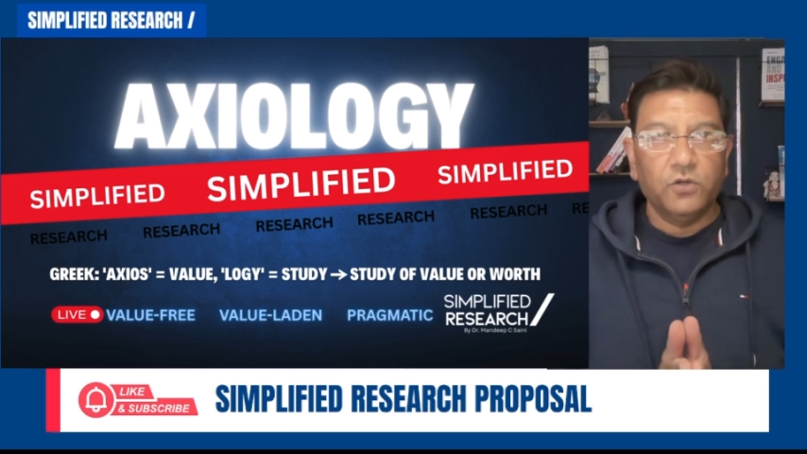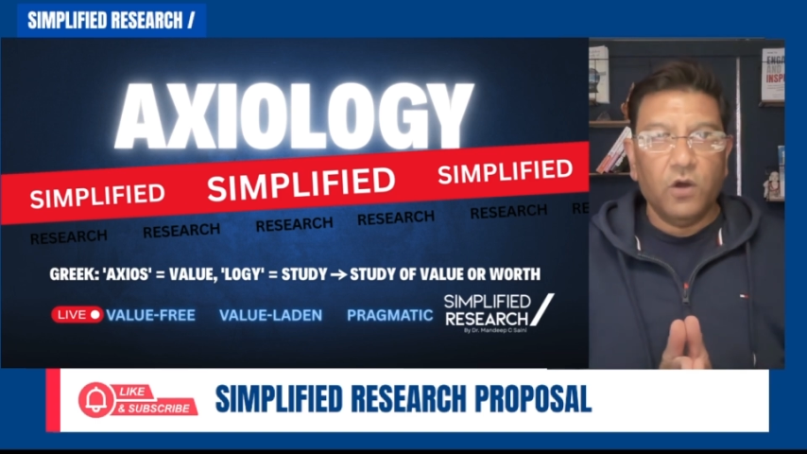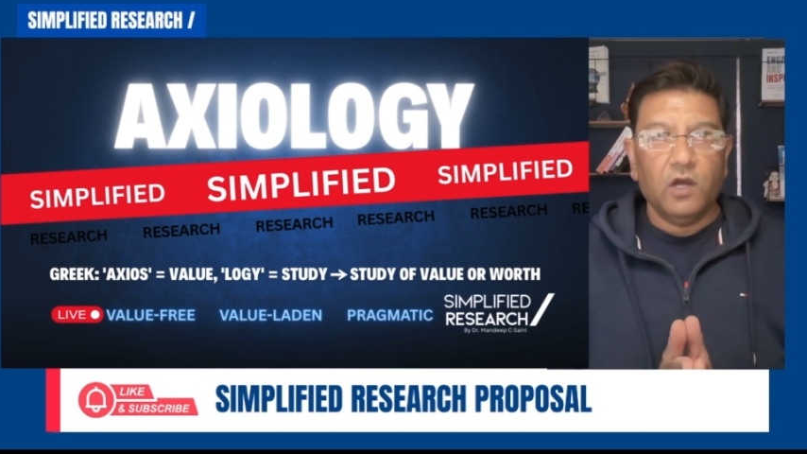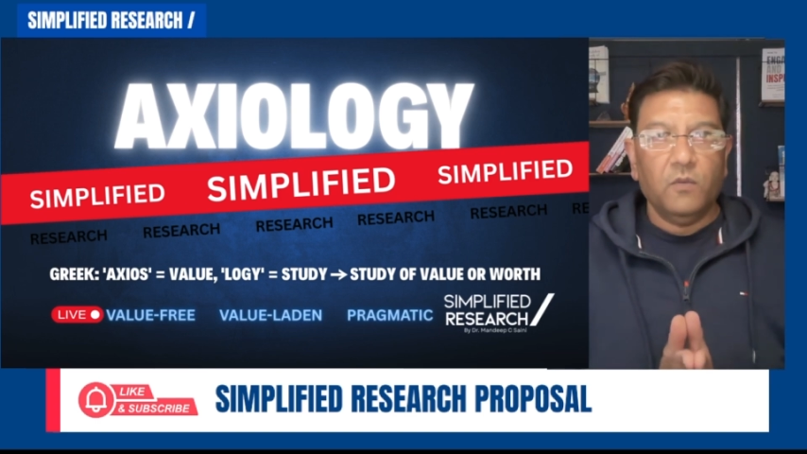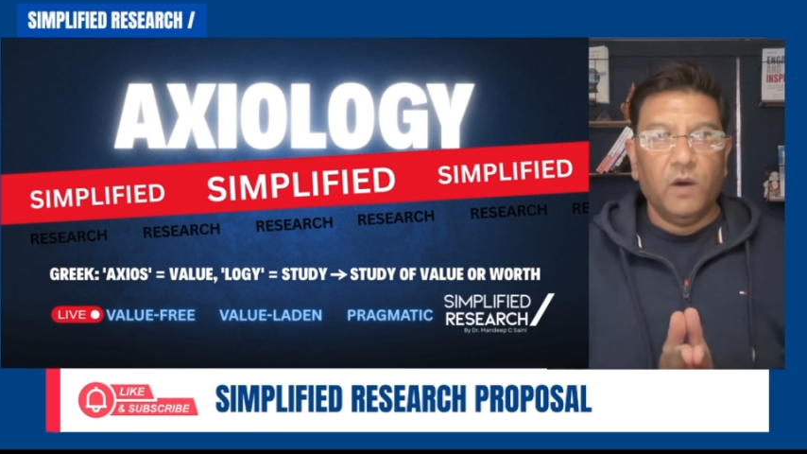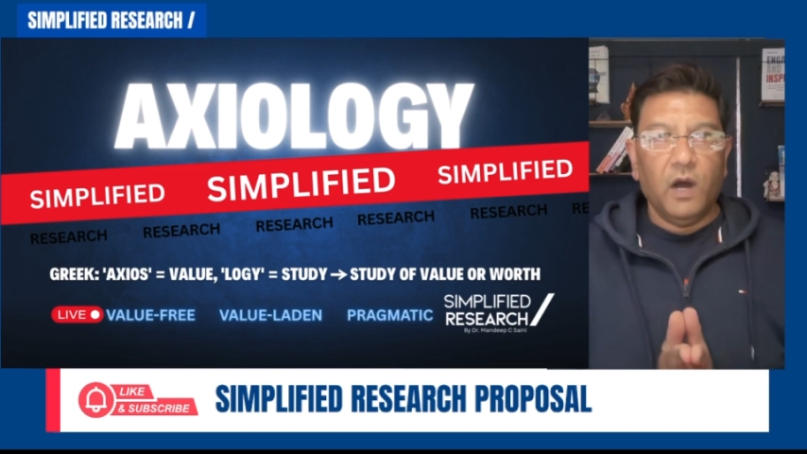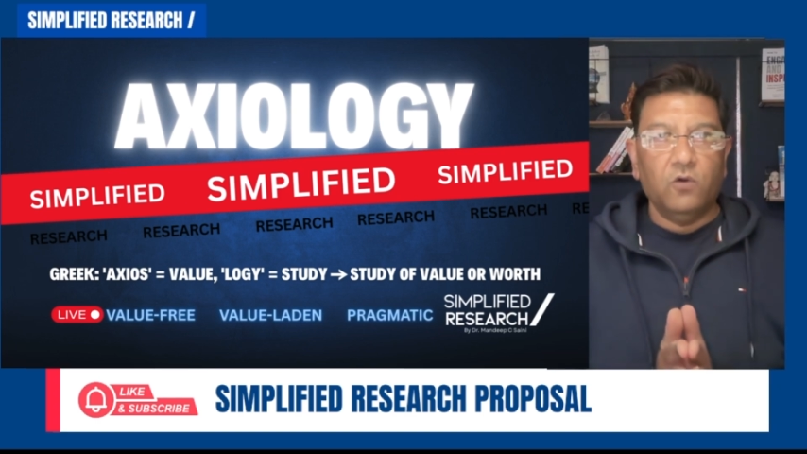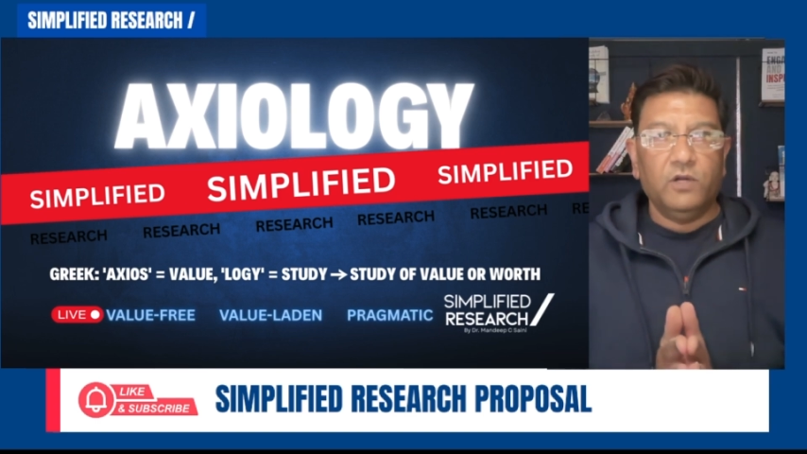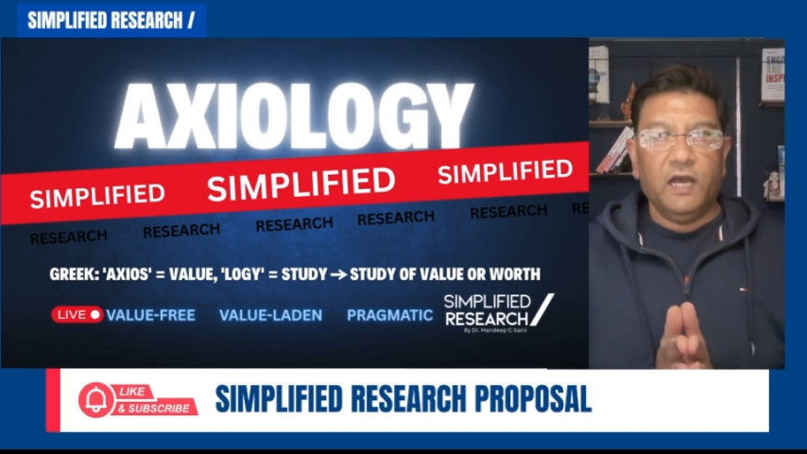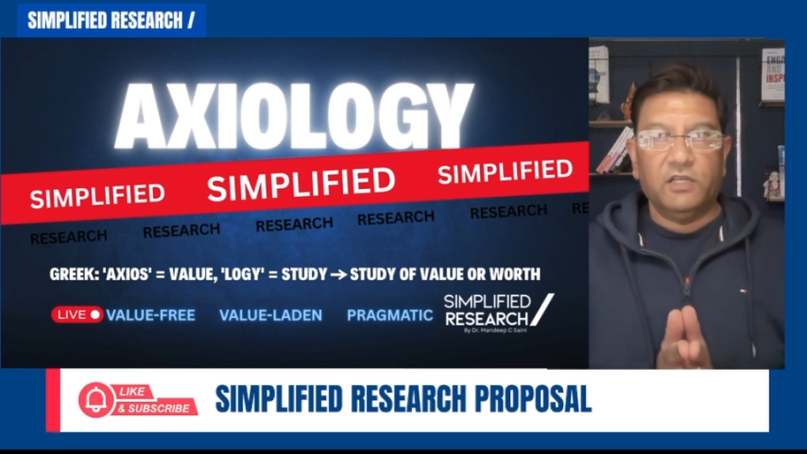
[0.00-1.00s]
talk
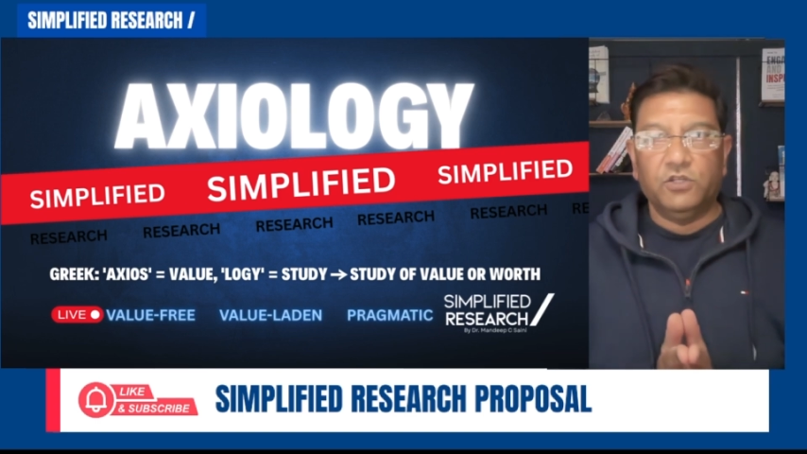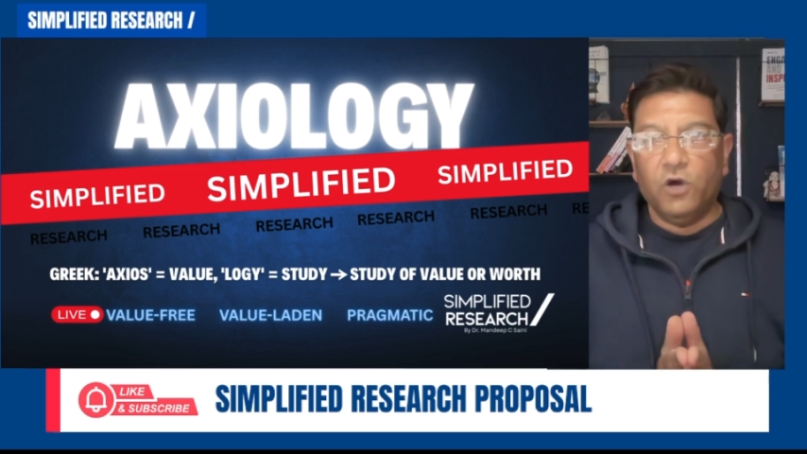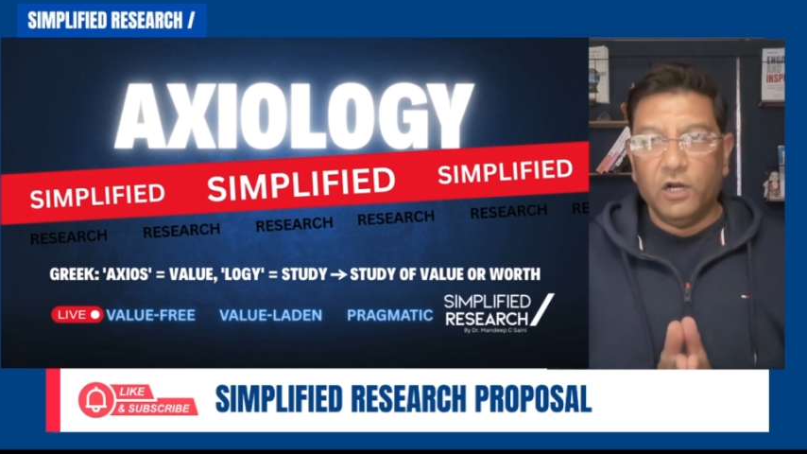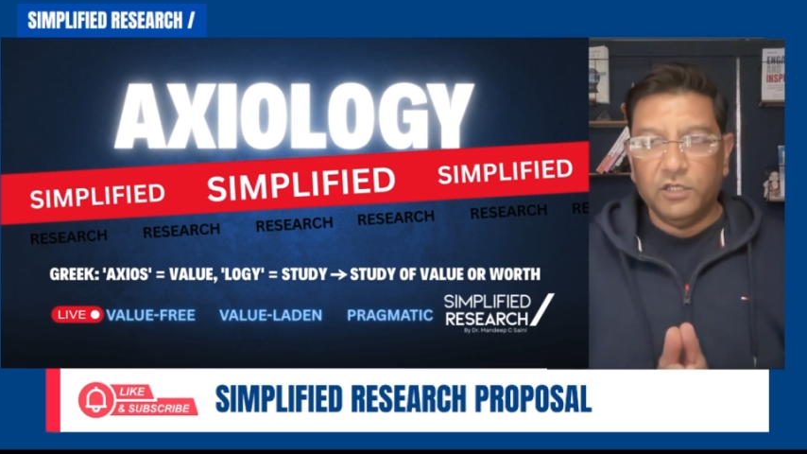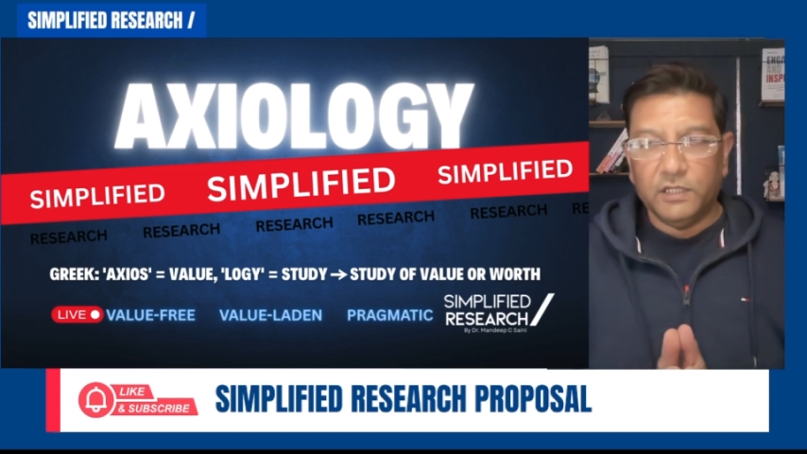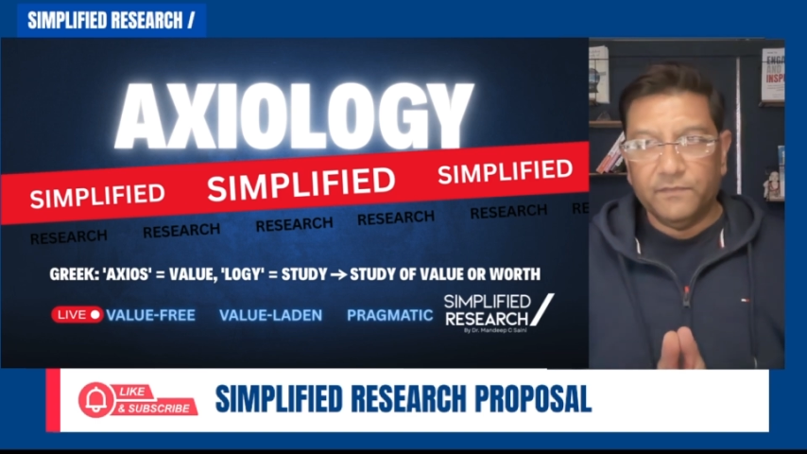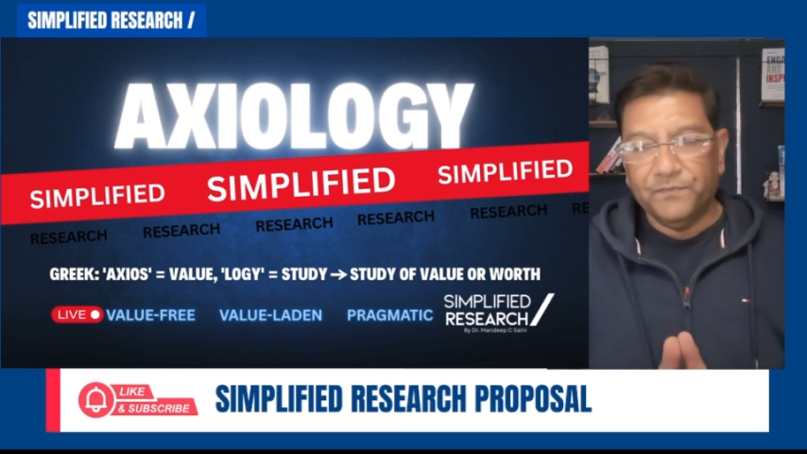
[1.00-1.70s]
about axiology.